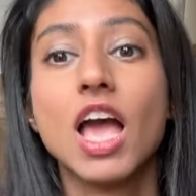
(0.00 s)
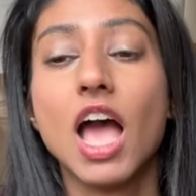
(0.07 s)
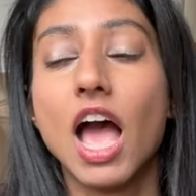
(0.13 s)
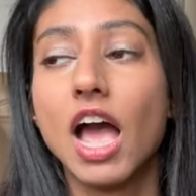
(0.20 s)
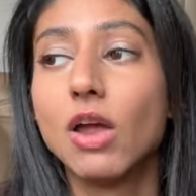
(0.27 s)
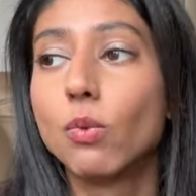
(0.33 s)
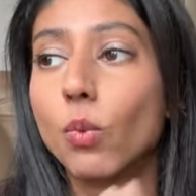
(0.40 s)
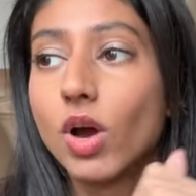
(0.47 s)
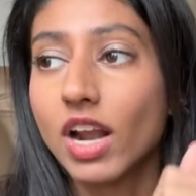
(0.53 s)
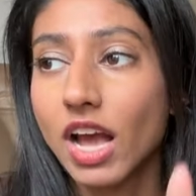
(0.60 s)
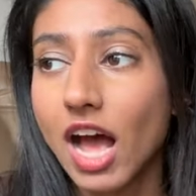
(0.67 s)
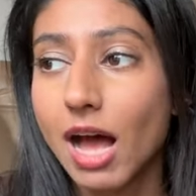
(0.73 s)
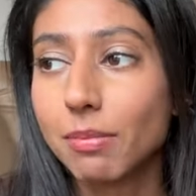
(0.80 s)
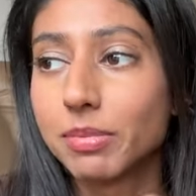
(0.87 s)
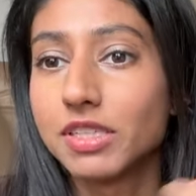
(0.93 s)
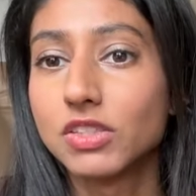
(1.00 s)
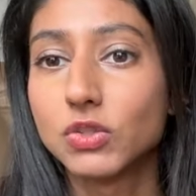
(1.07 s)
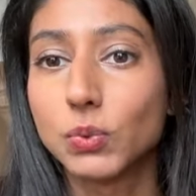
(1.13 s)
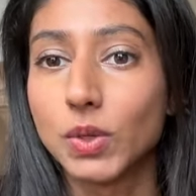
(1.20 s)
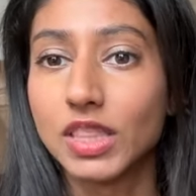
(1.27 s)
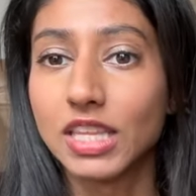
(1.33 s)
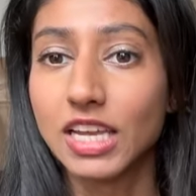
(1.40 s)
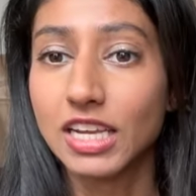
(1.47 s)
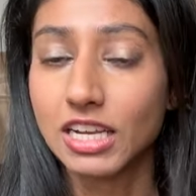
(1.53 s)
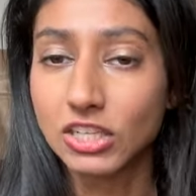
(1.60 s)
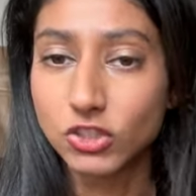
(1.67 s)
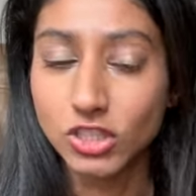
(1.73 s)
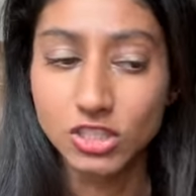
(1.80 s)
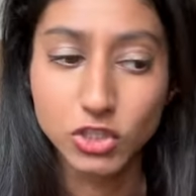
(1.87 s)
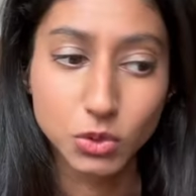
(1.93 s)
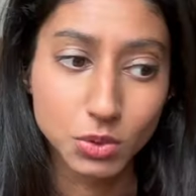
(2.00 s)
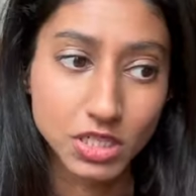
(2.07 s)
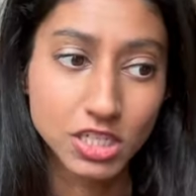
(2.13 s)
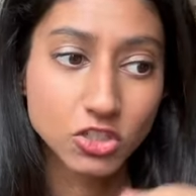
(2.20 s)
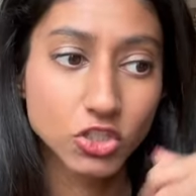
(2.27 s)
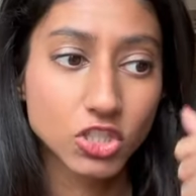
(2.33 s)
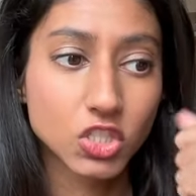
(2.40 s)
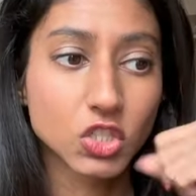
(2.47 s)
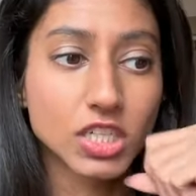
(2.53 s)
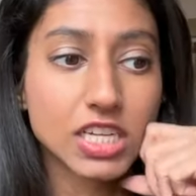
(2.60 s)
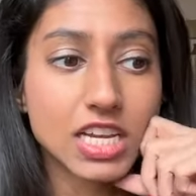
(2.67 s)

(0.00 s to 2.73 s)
and what happens when they enter into an industry,